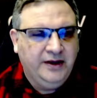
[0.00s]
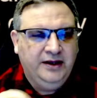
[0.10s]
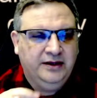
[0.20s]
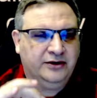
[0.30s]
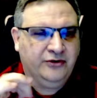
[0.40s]

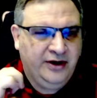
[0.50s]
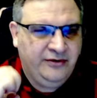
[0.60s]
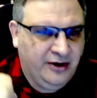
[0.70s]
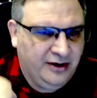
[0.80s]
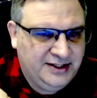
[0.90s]
The
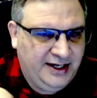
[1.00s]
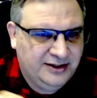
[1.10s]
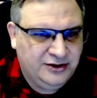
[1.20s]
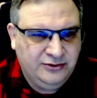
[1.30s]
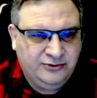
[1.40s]
graveyard
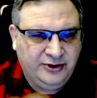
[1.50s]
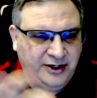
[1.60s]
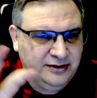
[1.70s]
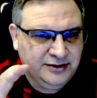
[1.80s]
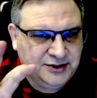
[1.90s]
tattoo
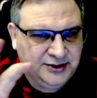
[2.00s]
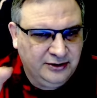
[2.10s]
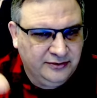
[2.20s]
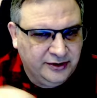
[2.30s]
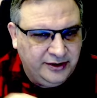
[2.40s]
flares
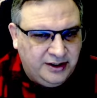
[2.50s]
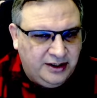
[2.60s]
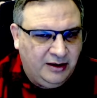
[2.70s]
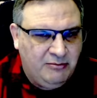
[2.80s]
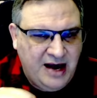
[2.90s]
silver.
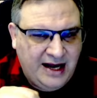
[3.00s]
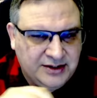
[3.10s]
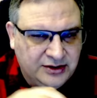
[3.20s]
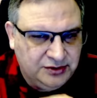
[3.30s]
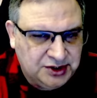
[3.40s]
A
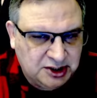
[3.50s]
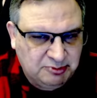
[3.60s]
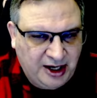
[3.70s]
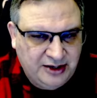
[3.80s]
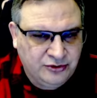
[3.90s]
magical
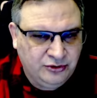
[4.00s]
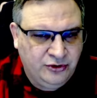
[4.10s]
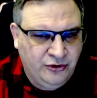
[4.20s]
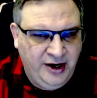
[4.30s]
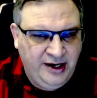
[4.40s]
spectral
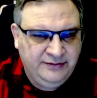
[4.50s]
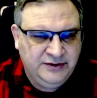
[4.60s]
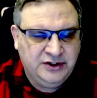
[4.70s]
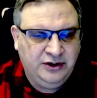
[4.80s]
grave is going